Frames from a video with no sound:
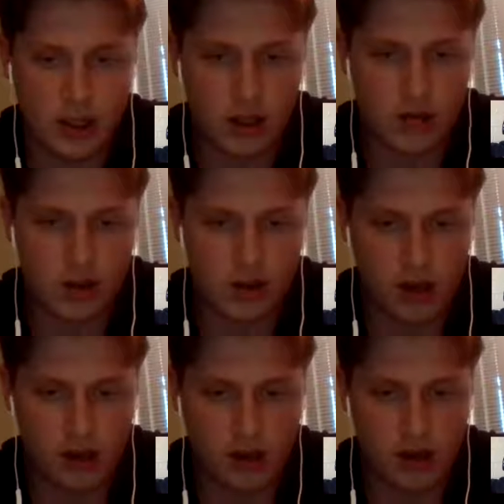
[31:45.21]
if you
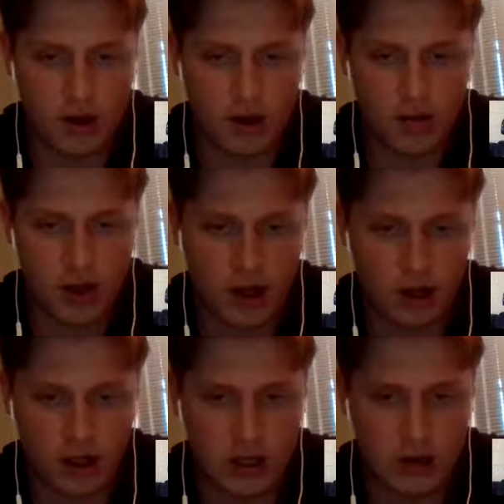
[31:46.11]
guys could help me out,
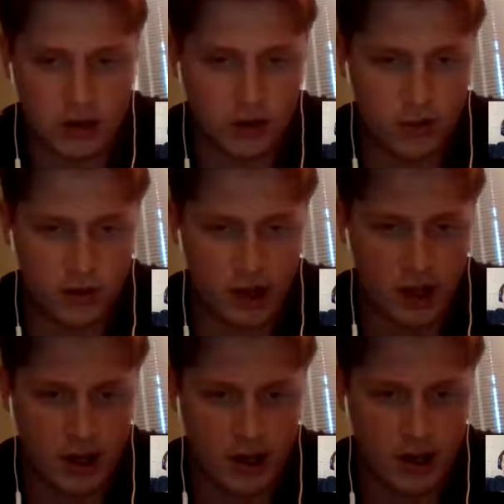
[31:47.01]
can you
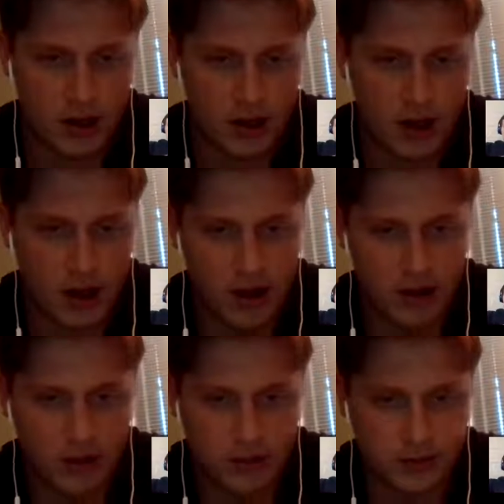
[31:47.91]
explain
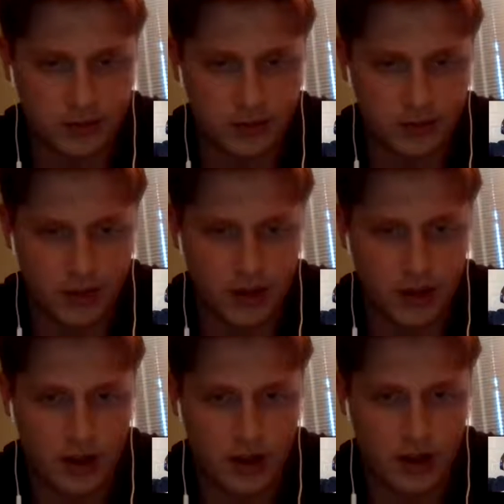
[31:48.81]
the
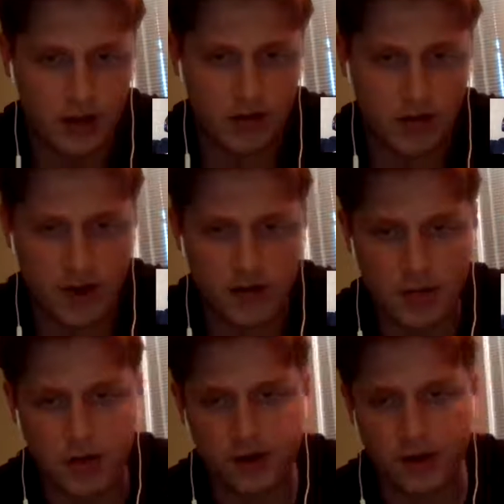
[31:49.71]

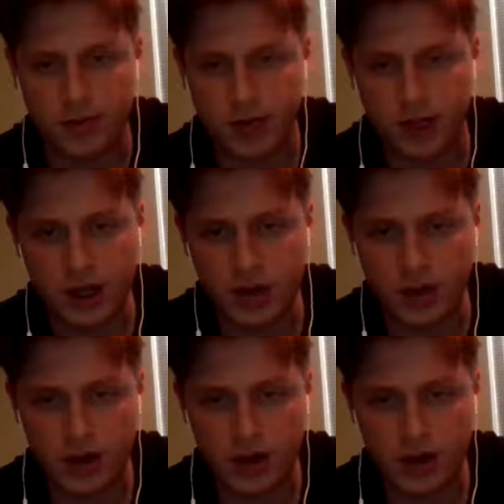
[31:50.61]
5-number summary again? What